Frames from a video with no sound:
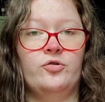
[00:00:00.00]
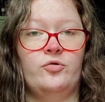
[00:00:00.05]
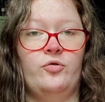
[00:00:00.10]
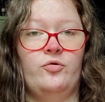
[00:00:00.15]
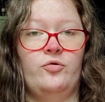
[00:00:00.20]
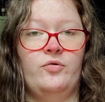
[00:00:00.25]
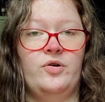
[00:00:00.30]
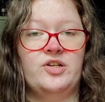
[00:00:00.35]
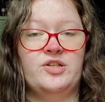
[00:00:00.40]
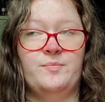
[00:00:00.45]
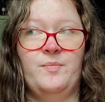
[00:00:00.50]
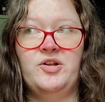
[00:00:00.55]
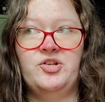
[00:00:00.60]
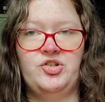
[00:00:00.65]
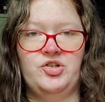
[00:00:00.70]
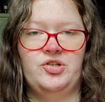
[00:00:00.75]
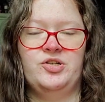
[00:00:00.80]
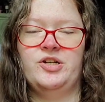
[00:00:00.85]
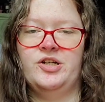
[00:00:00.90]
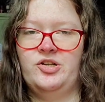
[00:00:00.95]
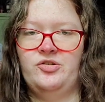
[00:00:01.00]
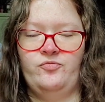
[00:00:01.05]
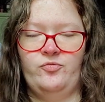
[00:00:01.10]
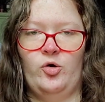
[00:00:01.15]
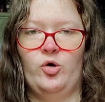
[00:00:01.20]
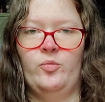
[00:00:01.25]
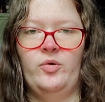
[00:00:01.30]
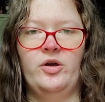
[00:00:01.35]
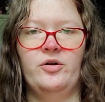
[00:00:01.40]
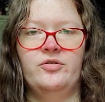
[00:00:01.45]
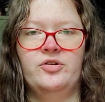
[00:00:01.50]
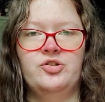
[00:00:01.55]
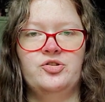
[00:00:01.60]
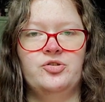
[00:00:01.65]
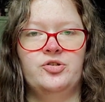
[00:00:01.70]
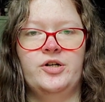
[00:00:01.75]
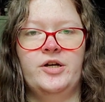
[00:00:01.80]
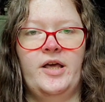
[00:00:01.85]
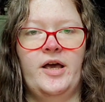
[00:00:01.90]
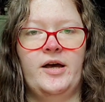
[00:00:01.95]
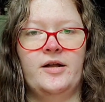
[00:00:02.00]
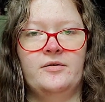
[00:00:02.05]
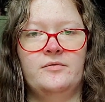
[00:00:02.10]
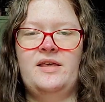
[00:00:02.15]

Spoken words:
who is mentioned in Romeo and Juliet.